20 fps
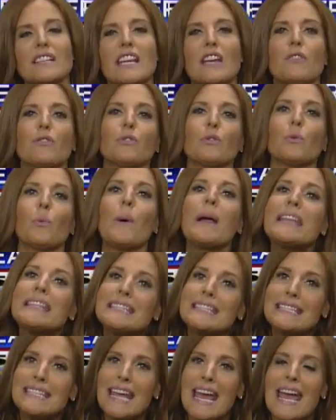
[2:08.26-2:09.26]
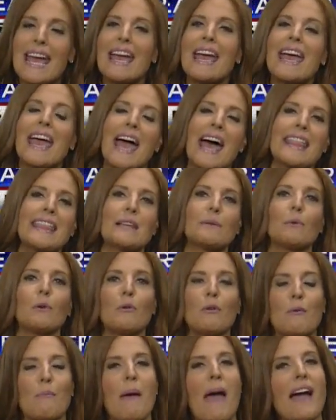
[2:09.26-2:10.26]
to get through Wednesday, and then we'll
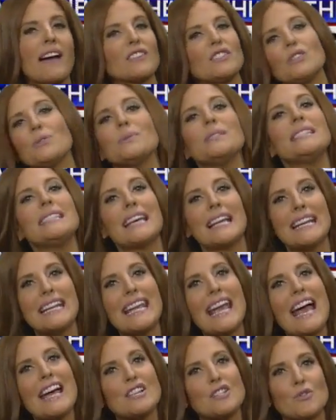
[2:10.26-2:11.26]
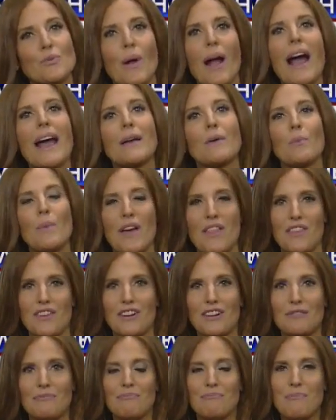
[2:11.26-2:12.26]
be back to sunny and dry
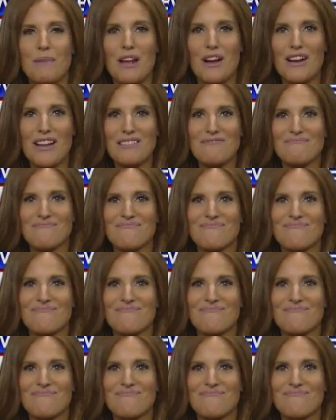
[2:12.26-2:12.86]
weather. Mary?